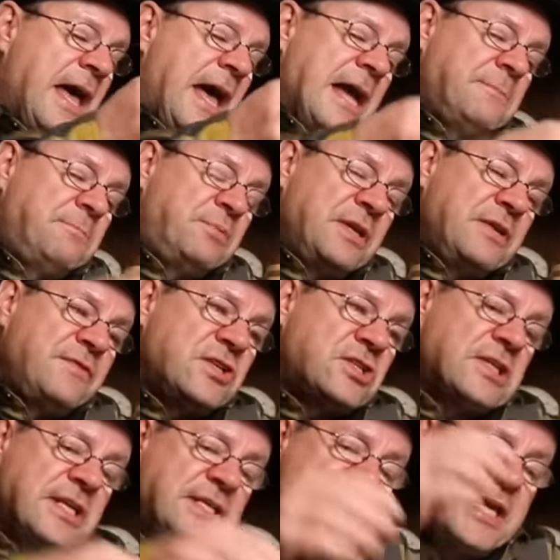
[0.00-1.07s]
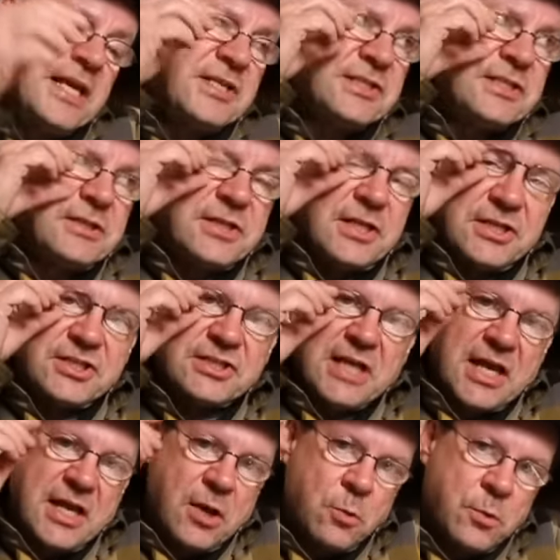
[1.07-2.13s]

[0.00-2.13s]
I'd previously tasted this uh,